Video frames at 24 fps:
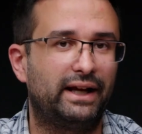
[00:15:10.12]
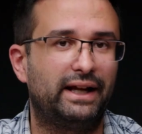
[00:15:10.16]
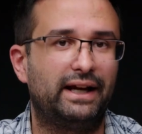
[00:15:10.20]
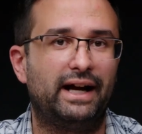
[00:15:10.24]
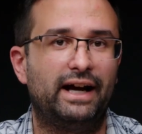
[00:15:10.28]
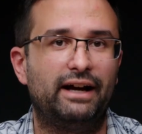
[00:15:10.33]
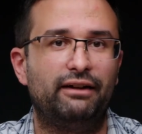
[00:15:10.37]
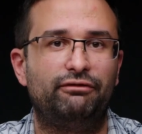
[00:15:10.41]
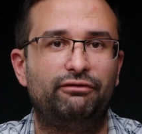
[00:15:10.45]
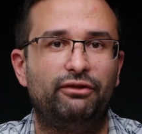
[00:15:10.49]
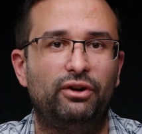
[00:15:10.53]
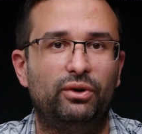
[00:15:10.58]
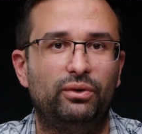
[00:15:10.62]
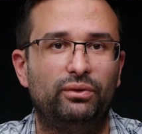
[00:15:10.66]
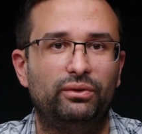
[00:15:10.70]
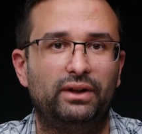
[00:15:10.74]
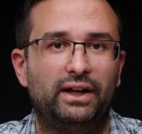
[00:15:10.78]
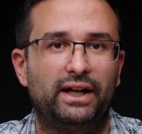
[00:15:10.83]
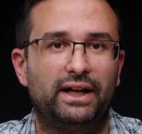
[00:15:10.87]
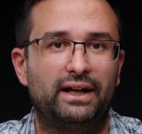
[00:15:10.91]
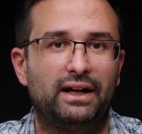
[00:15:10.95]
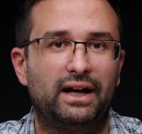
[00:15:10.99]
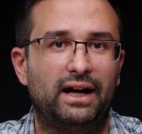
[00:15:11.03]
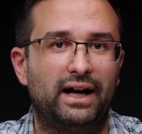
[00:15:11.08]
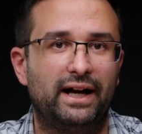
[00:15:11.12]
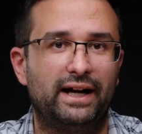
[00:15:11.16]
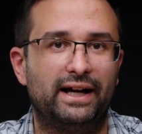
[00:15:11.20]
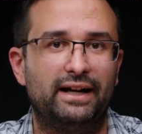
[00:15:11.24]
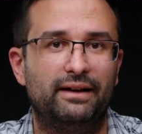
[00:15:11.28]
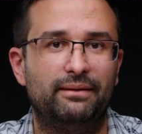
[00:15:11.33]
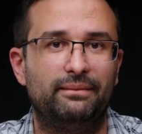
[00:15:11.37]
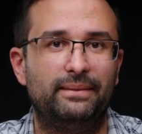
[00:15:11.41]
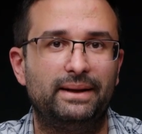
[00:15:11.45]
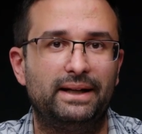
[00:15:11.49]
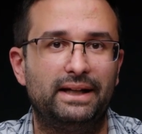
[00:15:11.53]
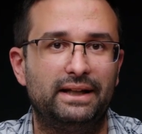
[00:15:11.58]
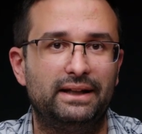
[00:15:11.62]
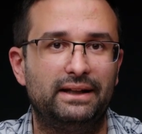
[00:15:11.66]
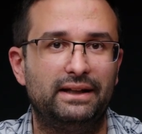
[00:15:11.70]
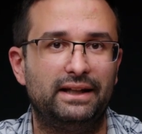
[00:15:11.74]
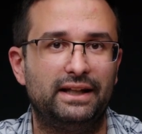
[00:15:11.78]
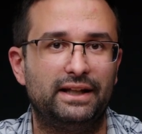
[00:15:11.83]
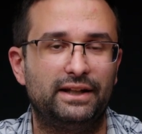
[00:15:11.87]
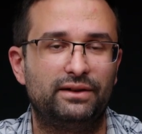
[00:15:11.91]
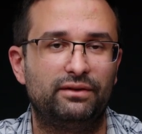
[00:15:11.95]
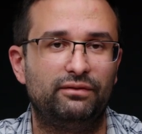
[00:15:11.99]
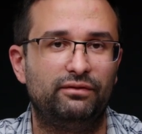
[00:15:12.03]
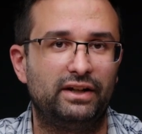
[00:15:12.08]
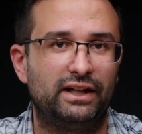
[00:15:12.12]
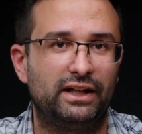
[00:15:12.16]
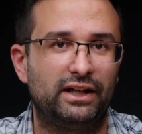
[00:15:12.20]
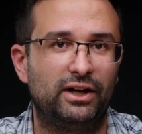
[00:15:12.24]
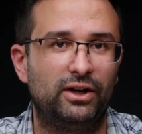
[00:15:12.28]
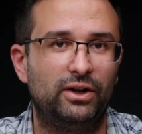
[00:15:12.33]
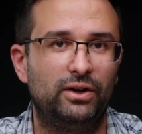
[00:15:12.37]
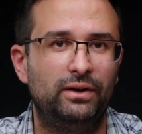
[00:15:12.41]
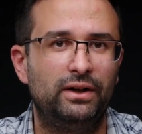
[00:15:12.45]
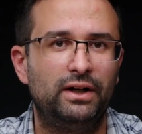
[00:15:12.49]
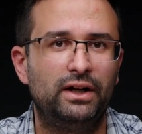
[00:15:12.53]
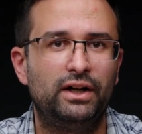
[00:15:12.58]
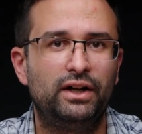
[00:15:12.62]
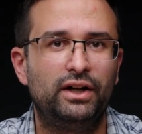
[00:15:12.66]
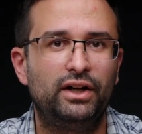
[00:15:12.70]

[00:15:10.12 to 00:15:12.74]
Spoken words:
an iPhone like I am in this video.